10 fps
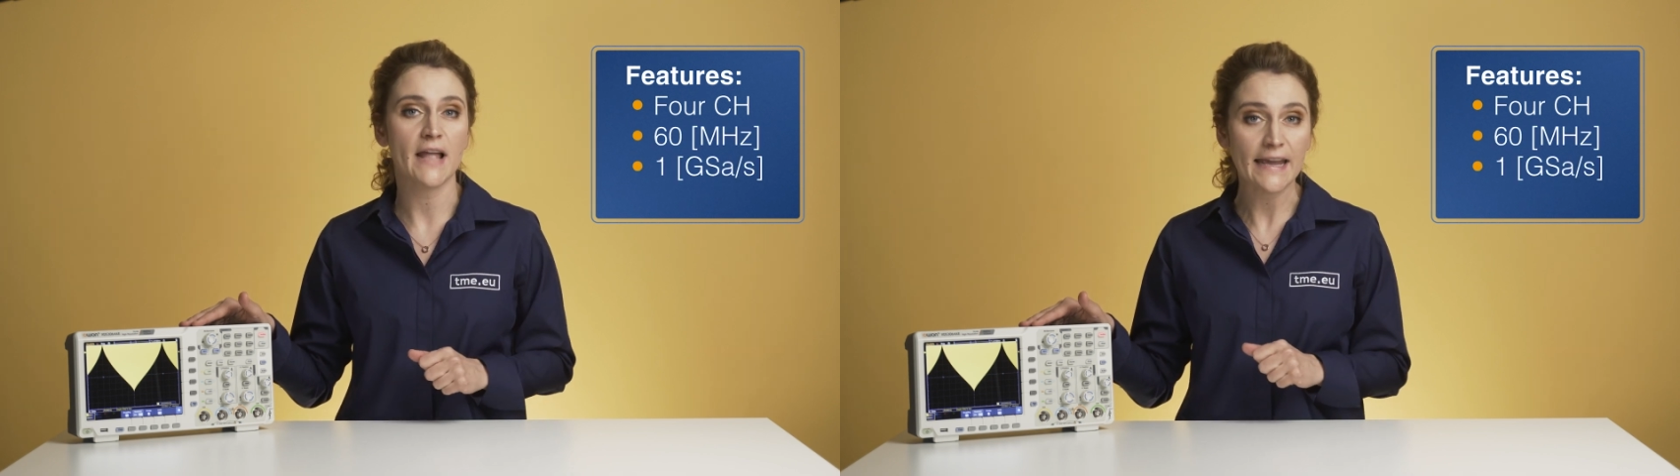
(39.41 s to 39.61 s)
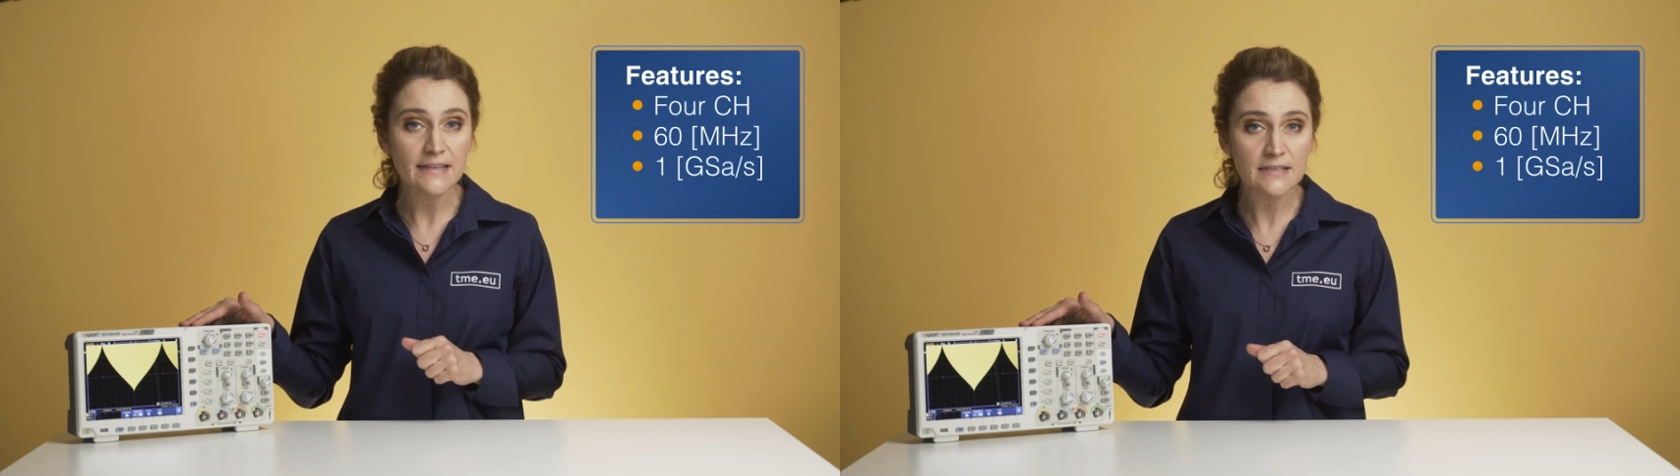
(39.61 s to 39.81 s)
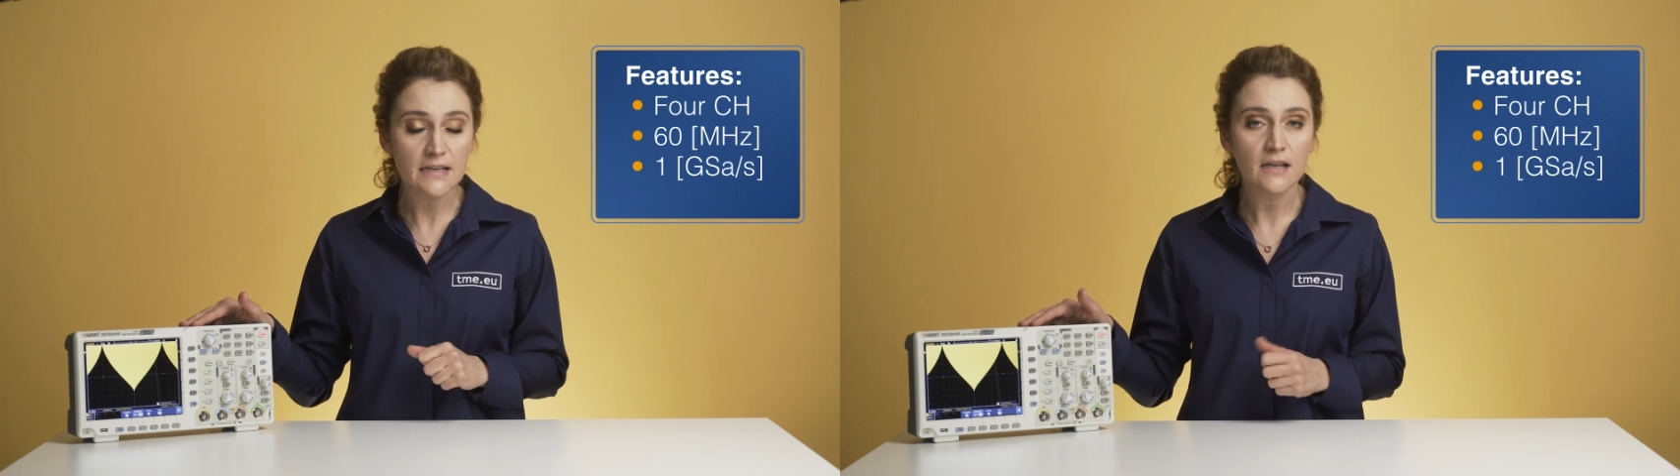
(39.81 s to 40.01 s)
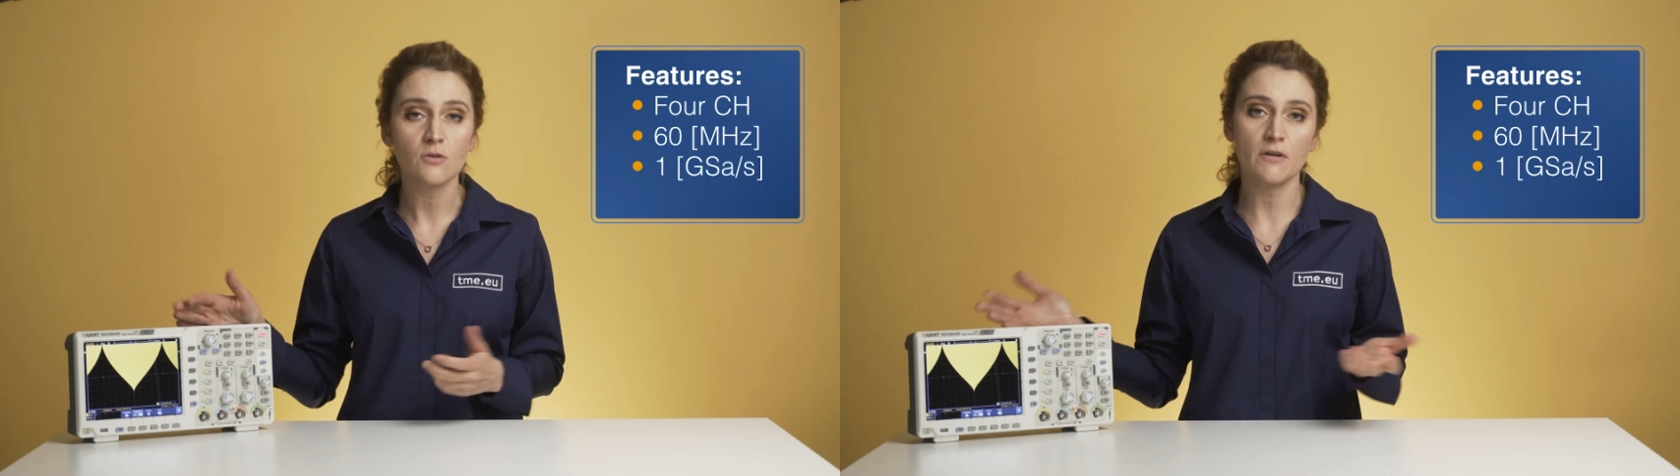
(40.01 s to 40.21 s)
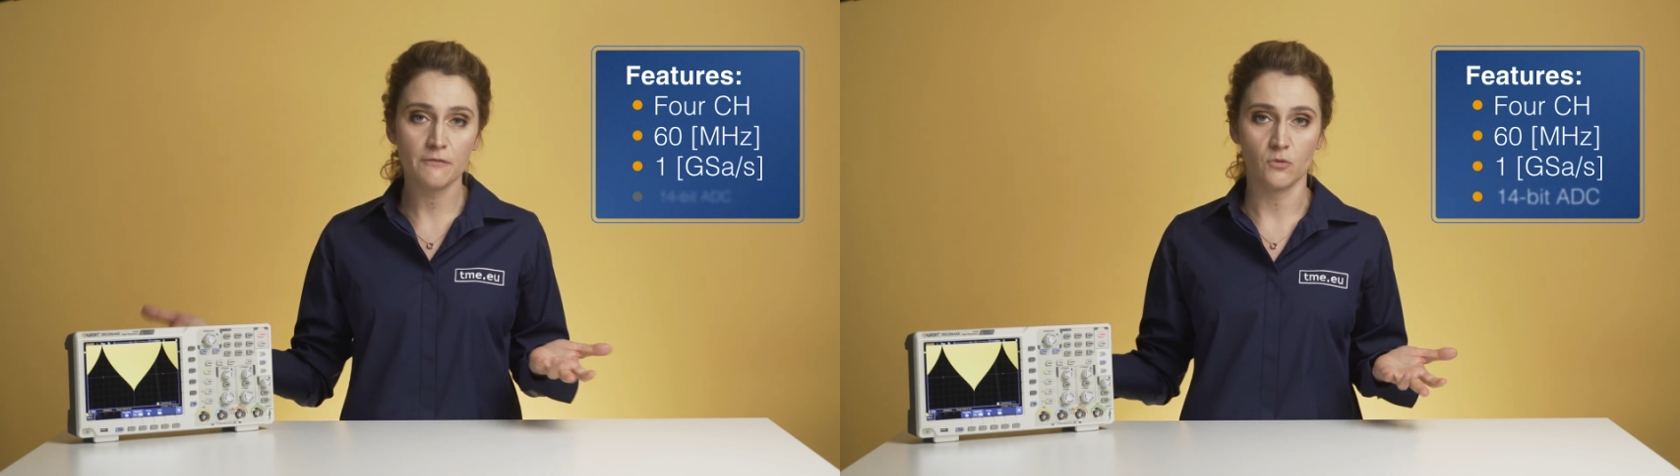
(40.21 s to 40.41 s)
ADC
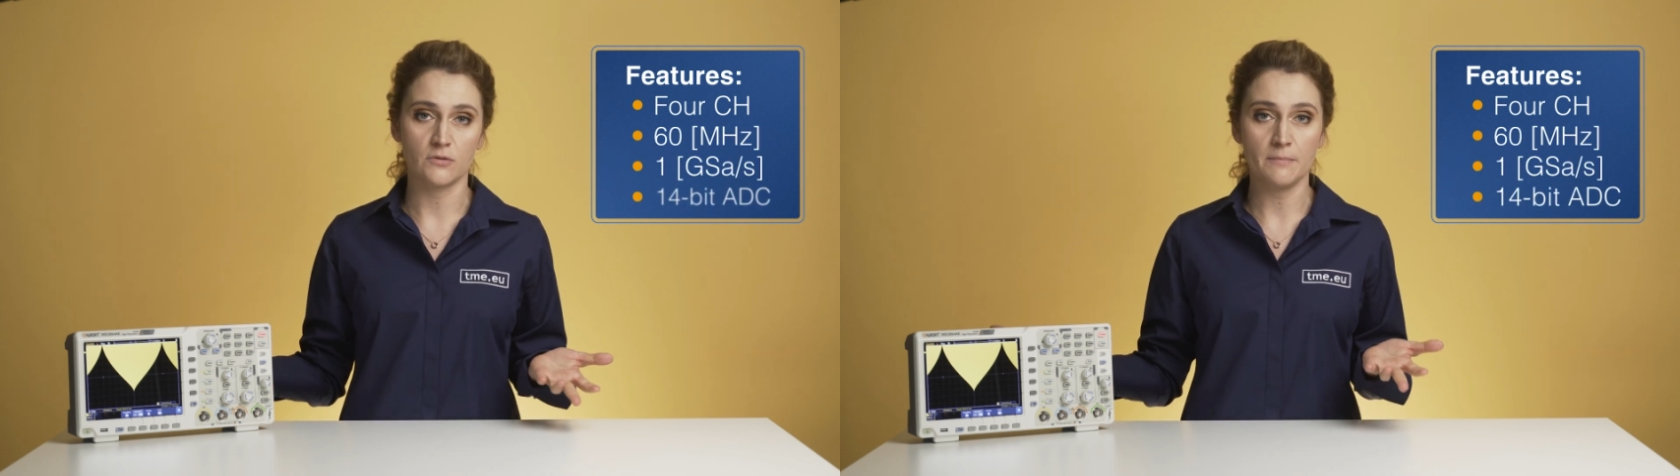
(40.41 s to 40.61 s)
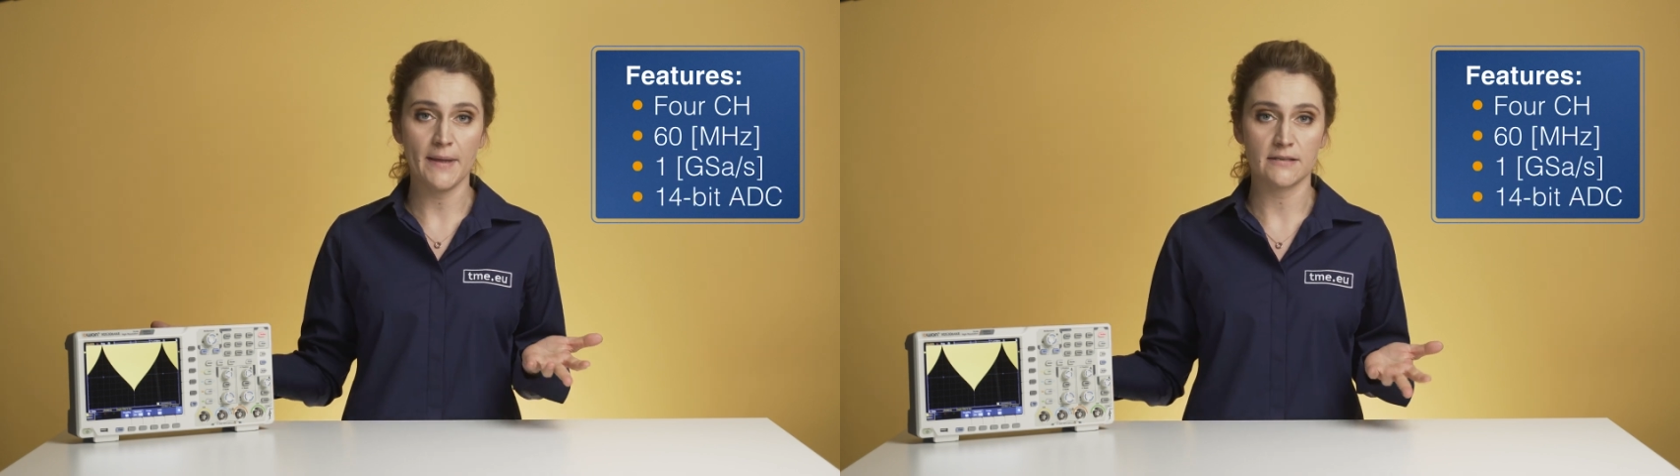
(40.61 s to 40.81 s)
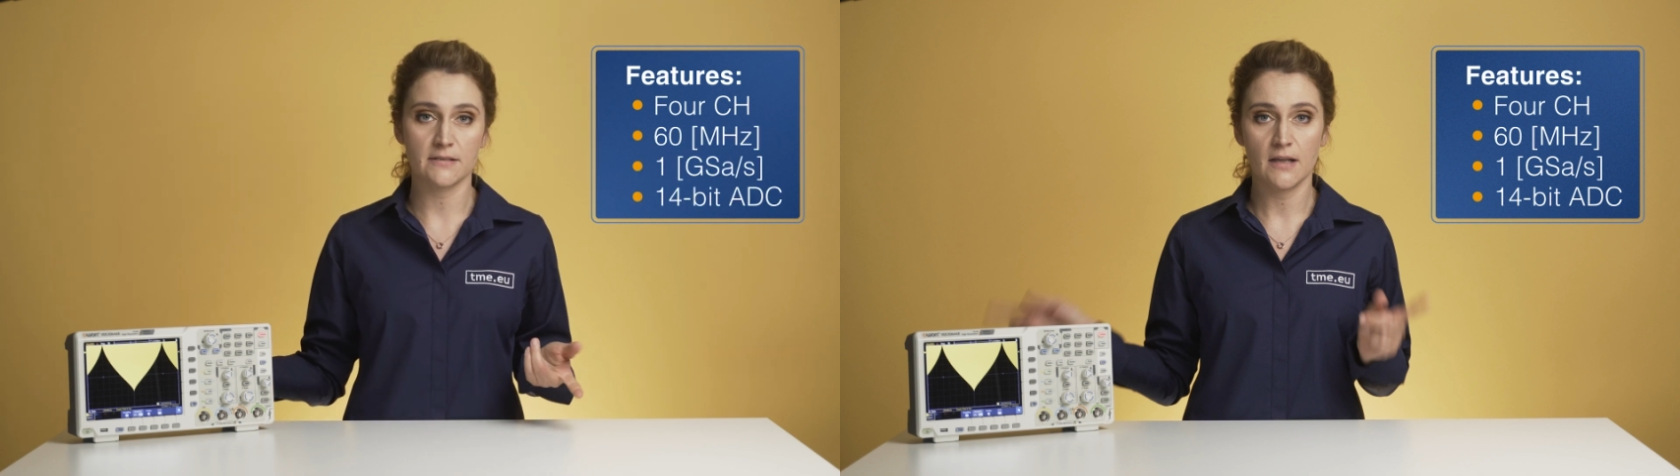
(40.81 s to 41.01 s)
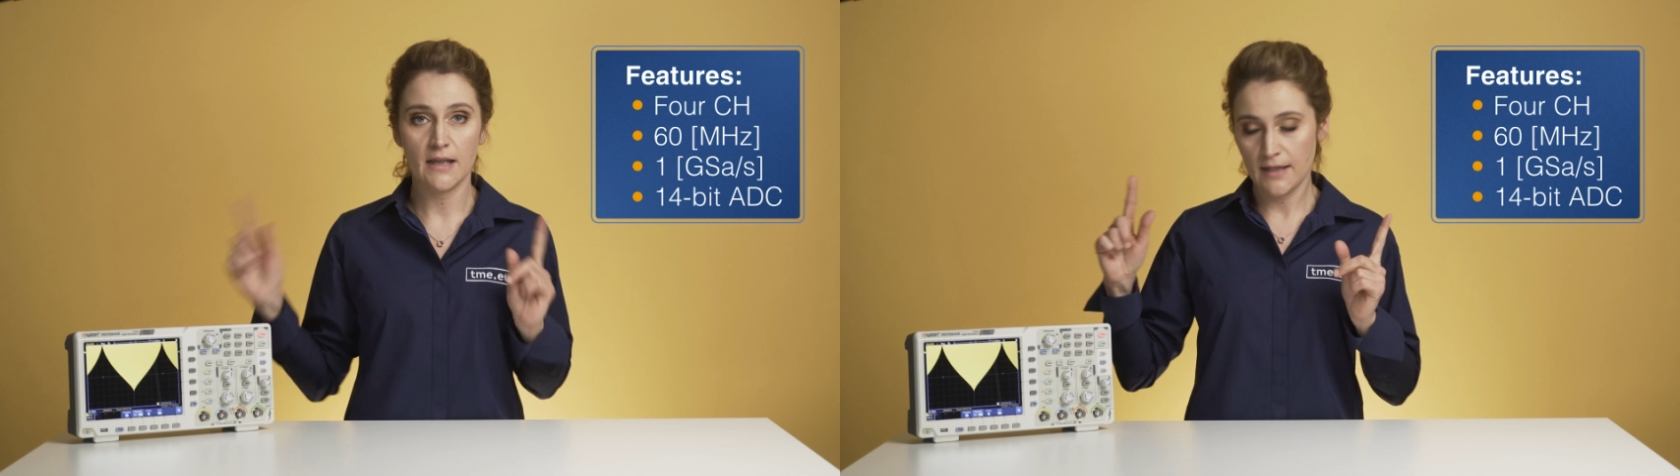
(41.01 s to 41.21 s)
with 14 bits.